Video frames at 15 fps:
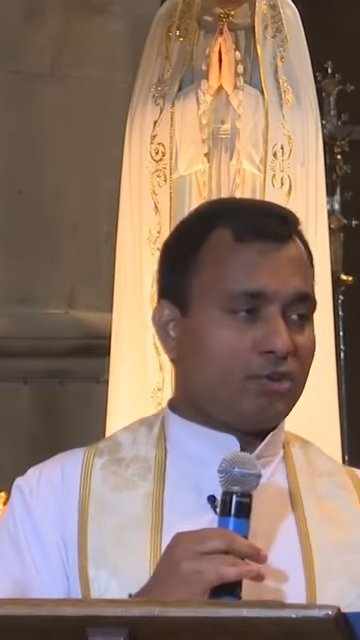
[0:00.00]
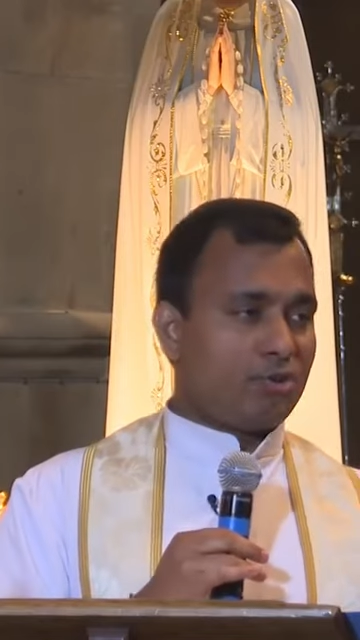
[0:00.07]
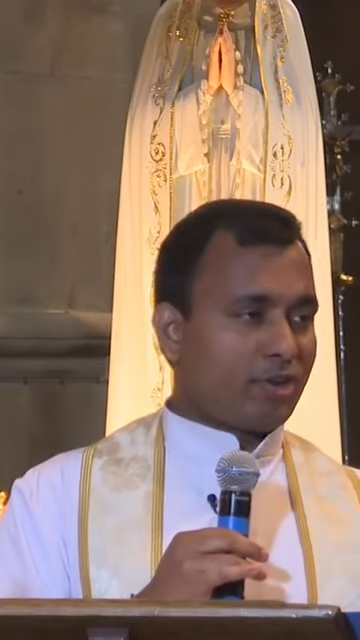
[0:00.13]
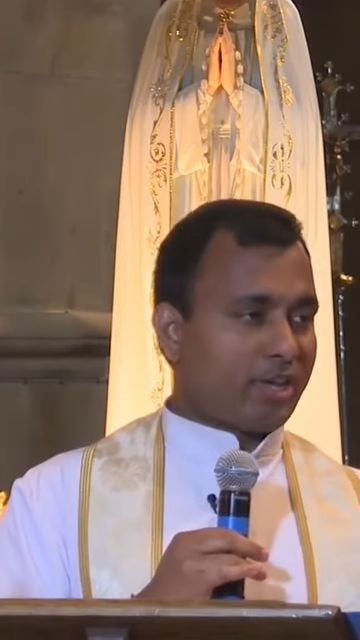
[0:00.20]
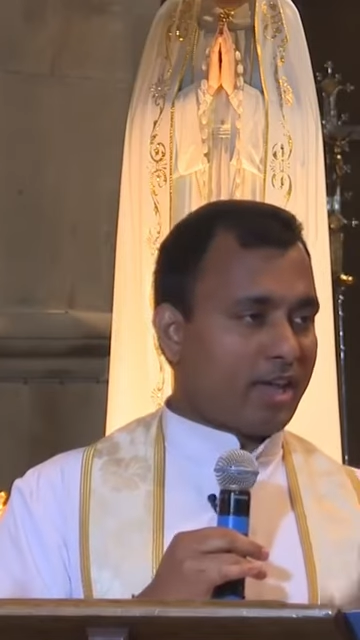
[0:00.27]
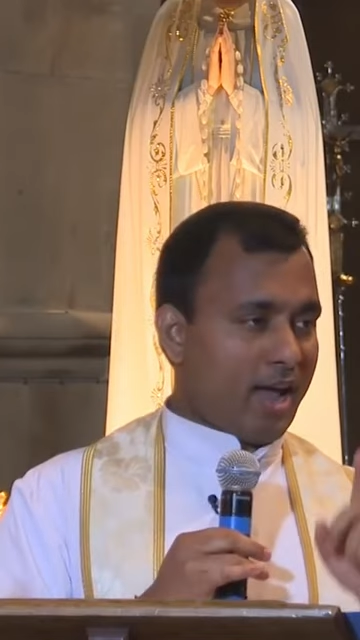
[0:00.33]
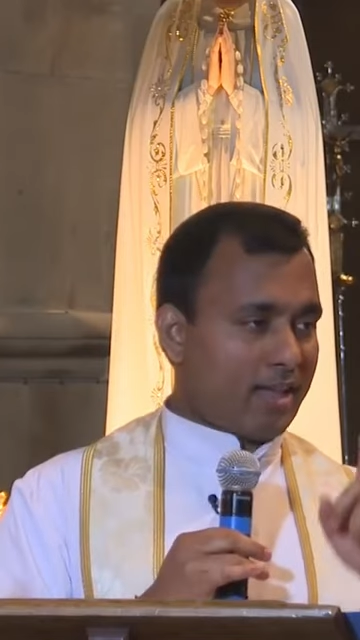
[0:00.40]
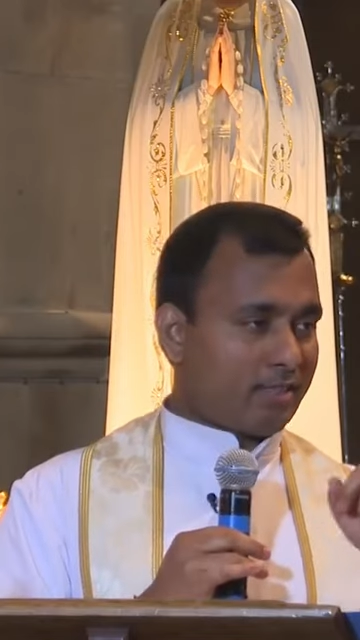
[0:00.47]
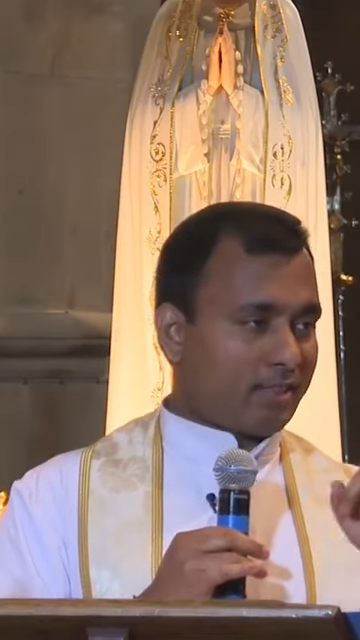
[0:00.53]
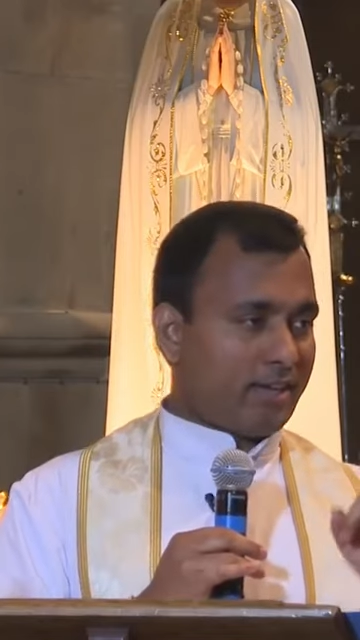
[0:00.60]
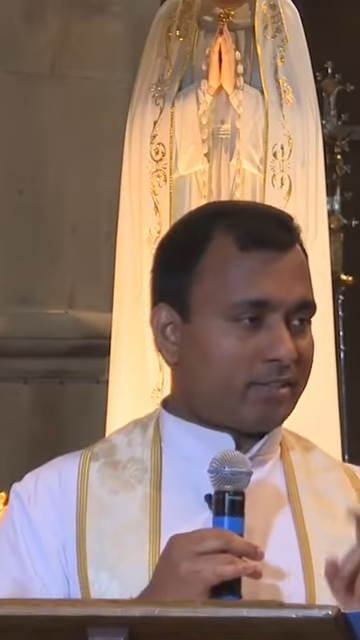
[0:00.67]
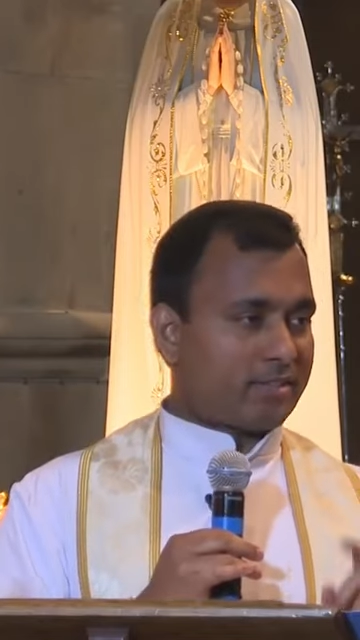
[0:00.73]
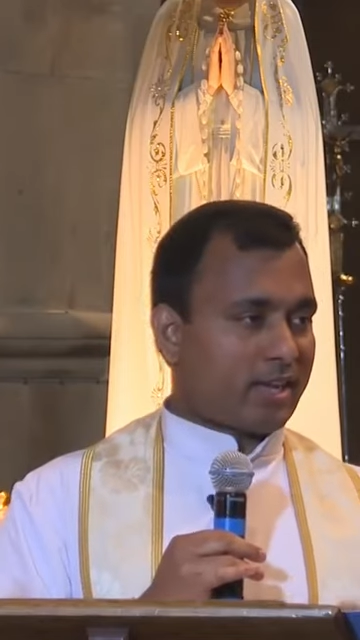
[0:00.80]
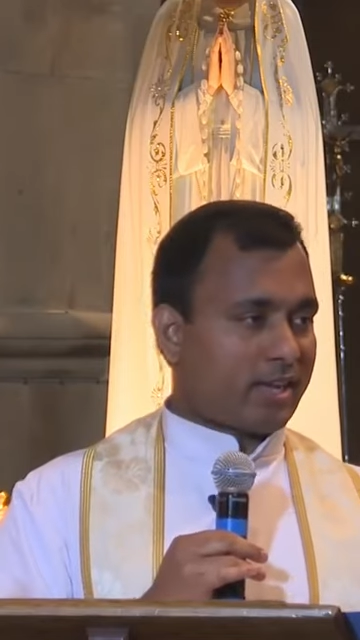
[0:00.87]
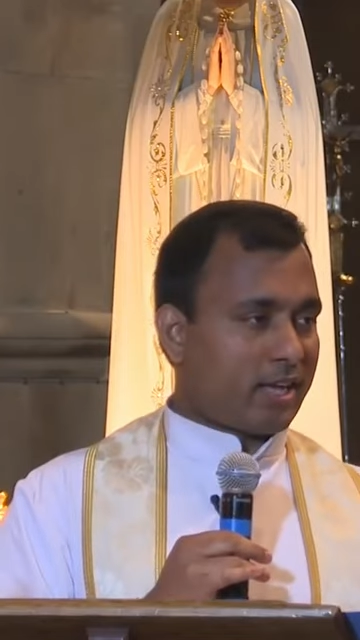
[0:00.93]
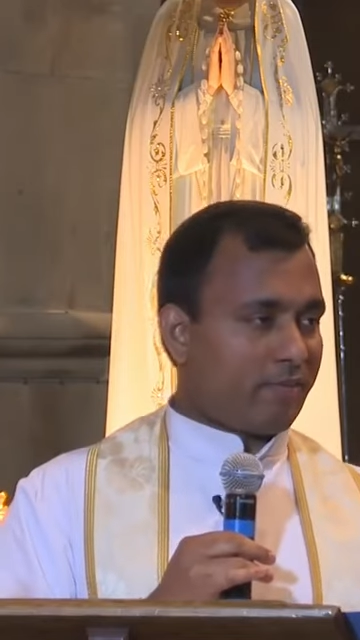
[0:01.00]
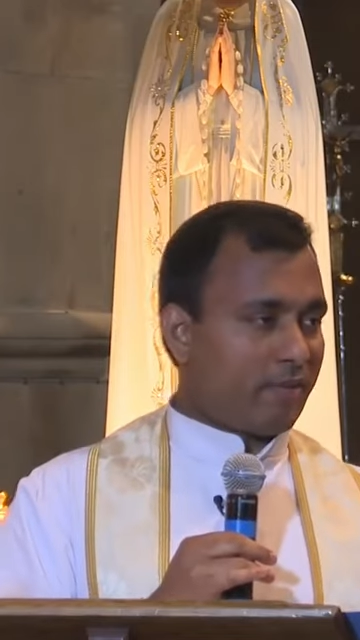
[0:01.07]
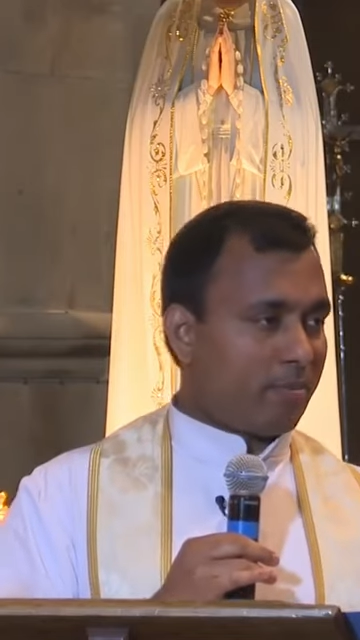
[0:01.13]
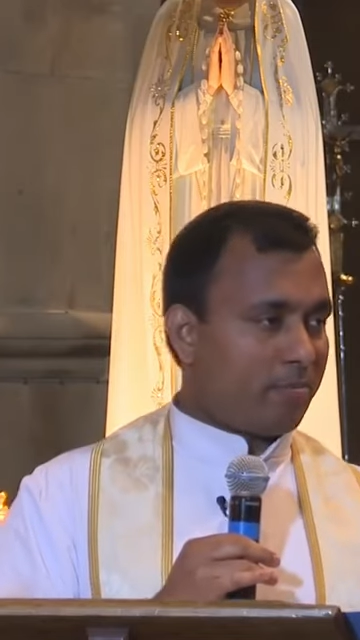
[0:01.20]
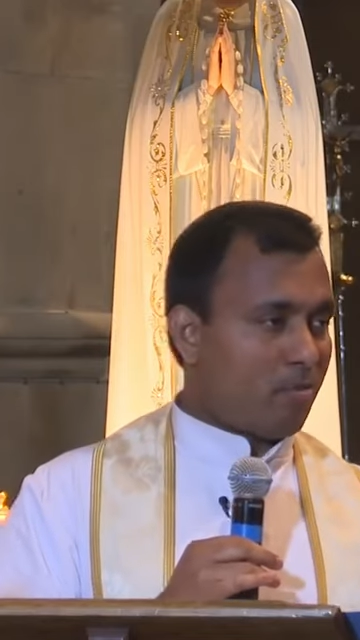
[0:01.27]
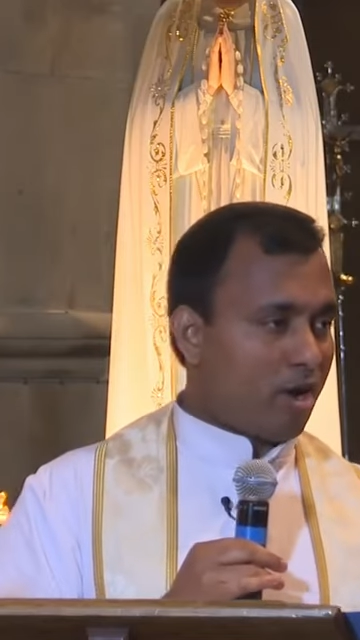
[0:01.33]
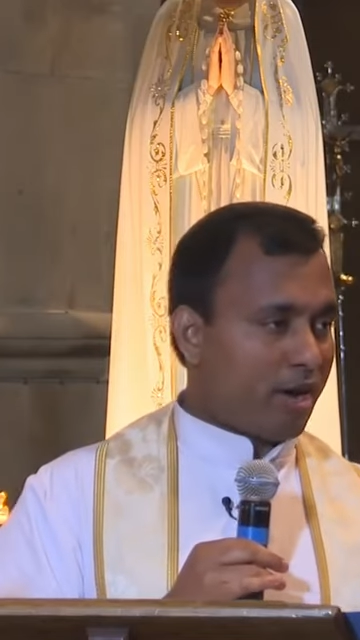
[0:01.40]
you Catholics are
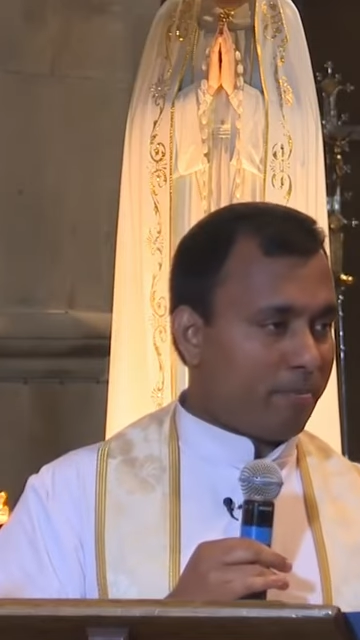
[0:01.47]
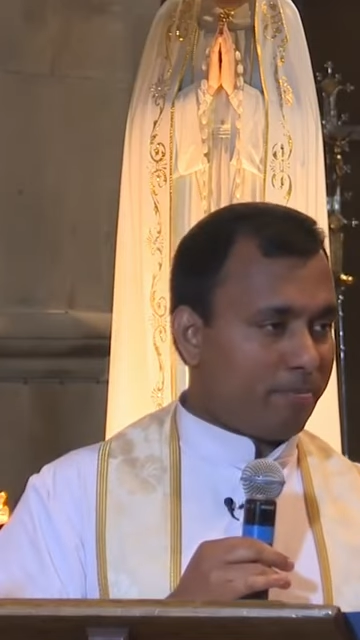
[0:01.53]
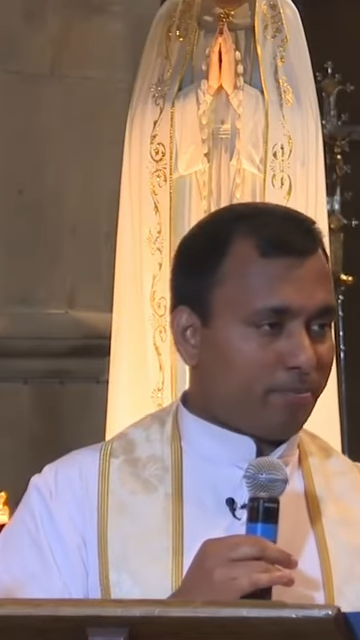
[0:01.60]
giving more